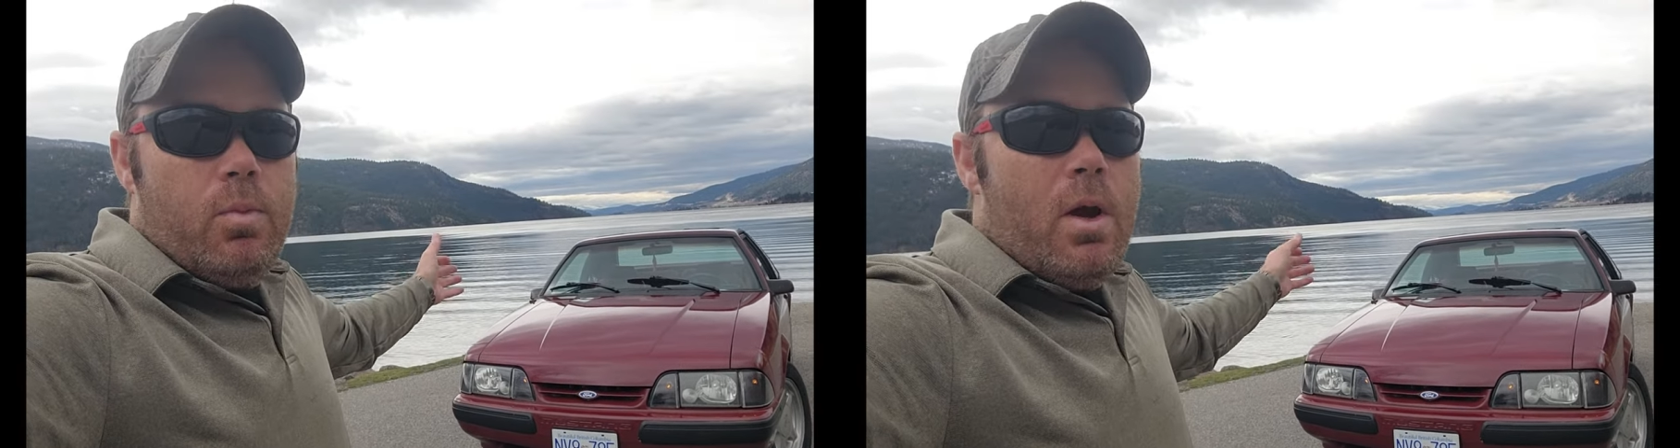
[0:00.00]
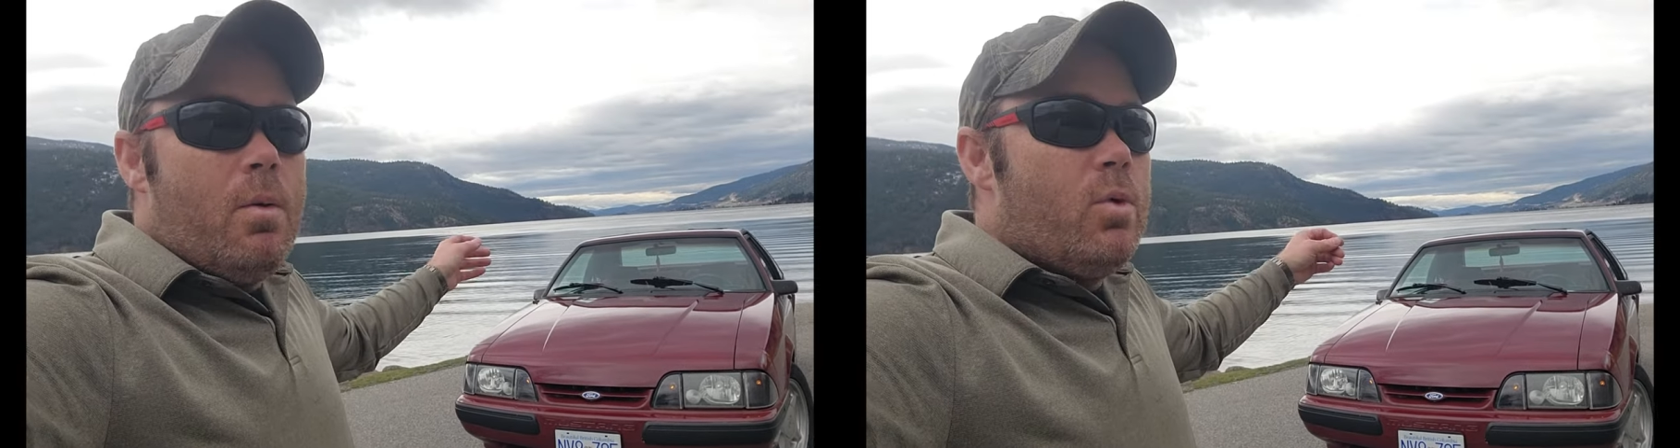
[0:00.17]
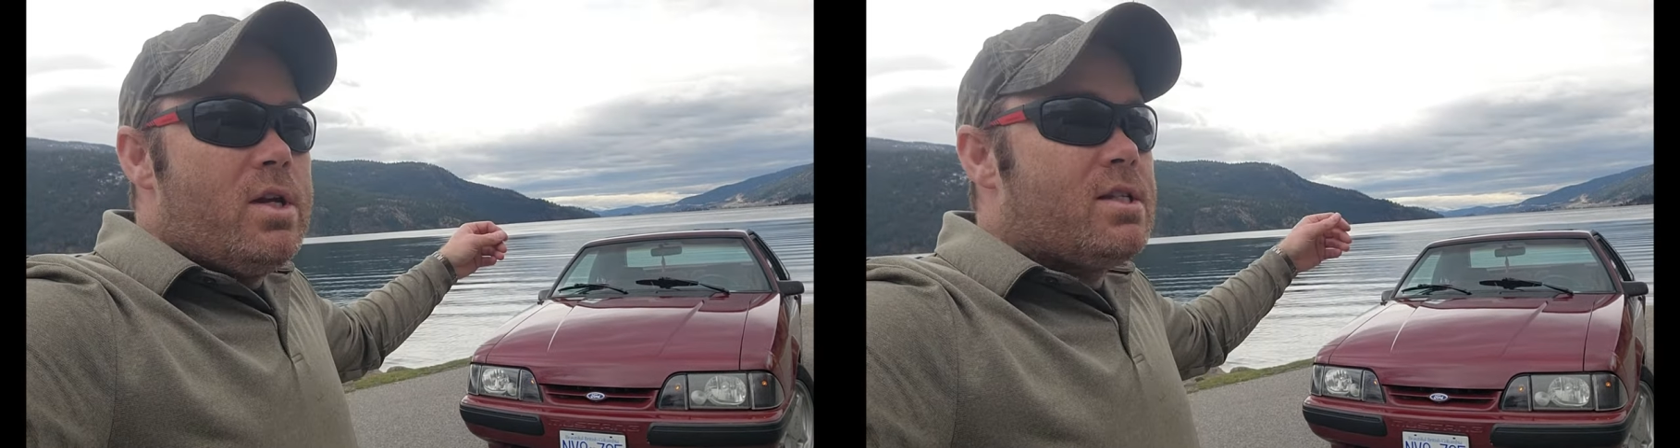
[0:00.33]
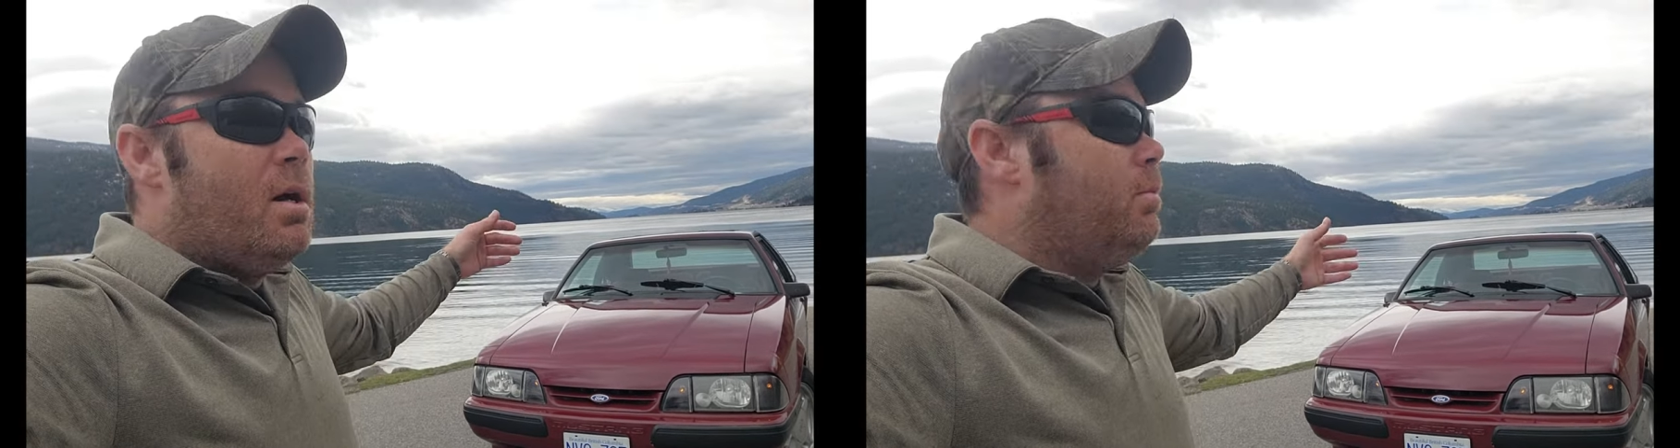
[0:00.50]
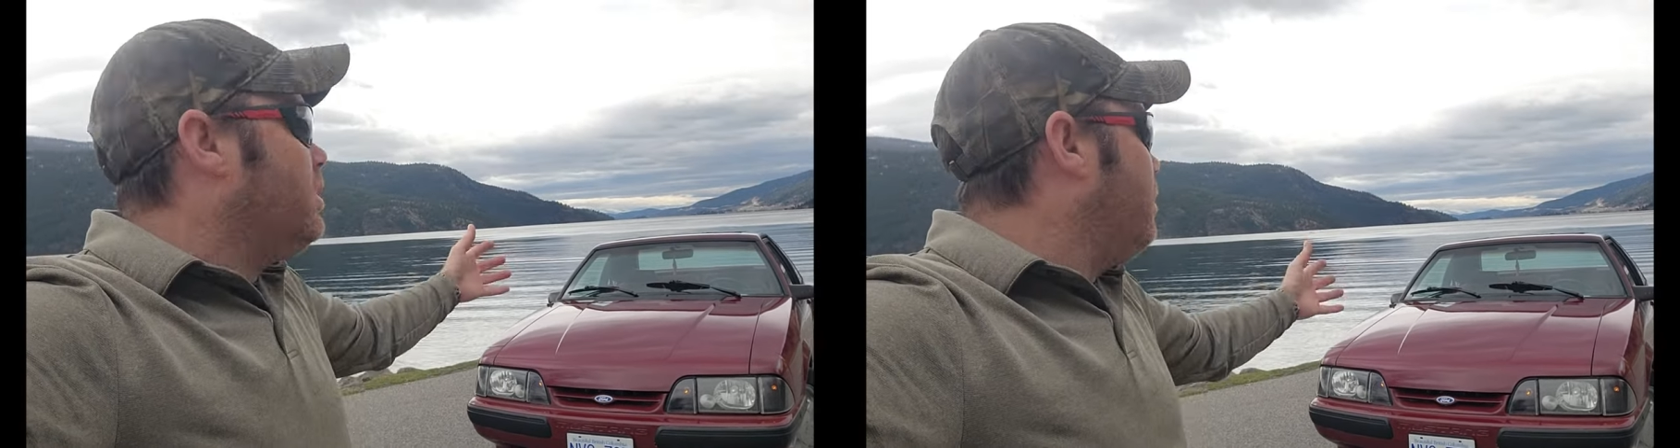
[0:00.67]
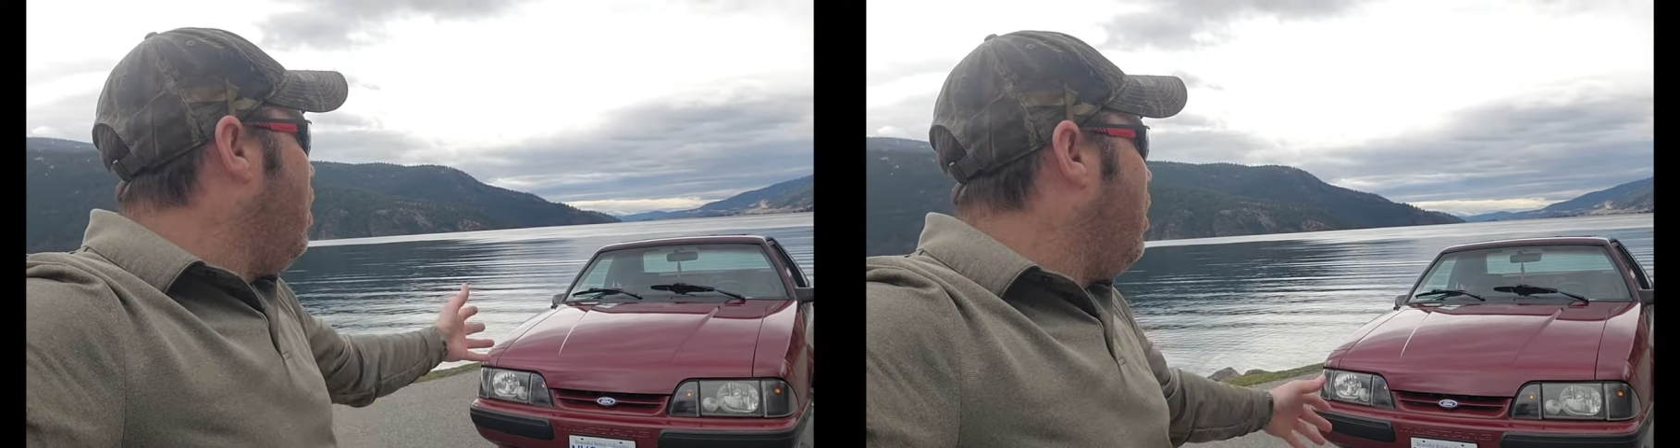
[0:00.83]
and we stumbled
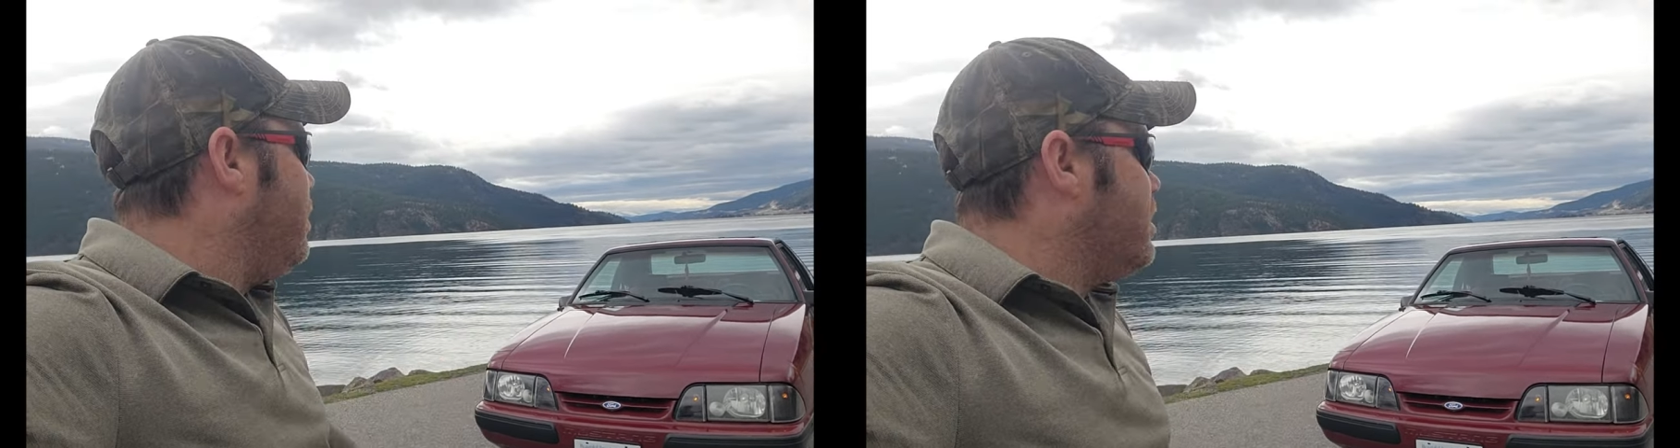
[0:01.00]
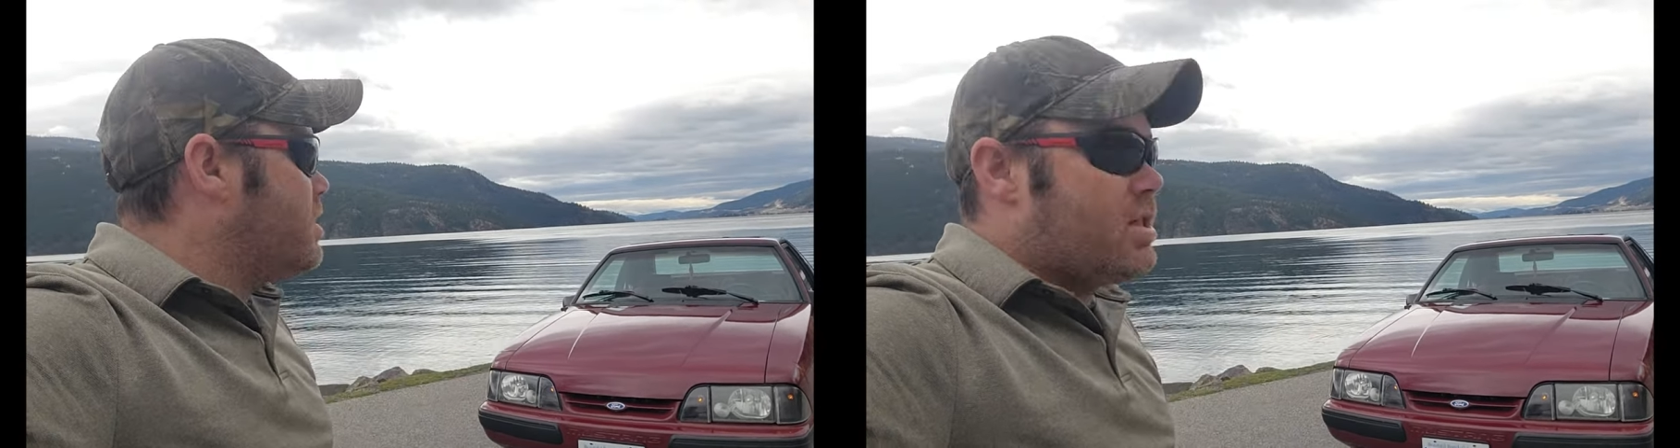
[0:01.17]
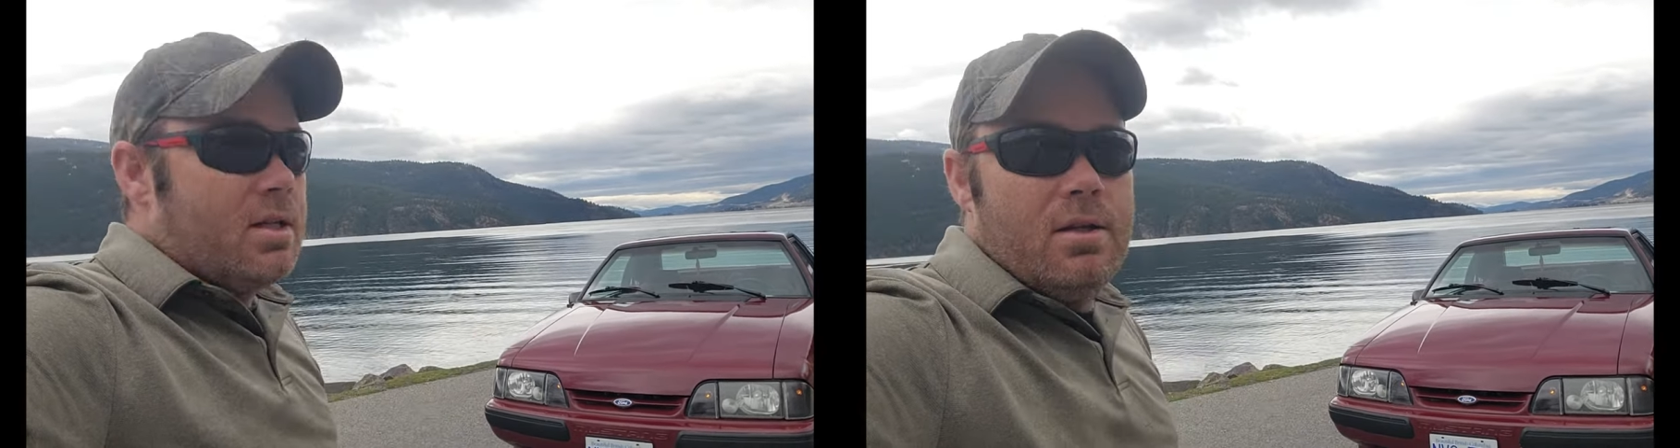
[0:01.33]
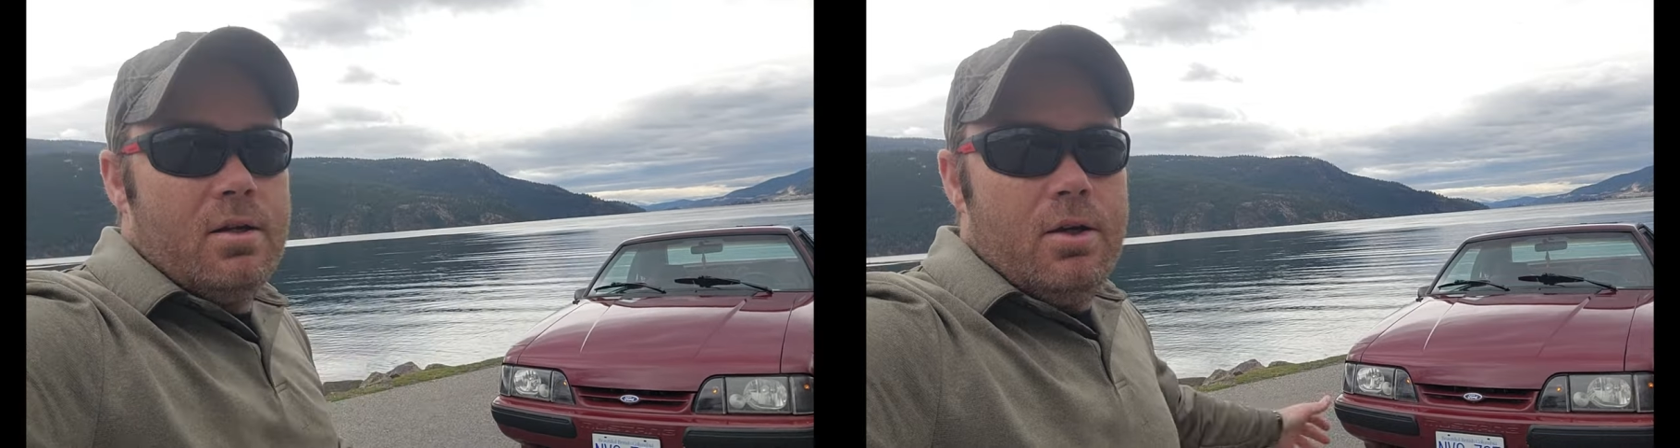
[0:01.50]
upon this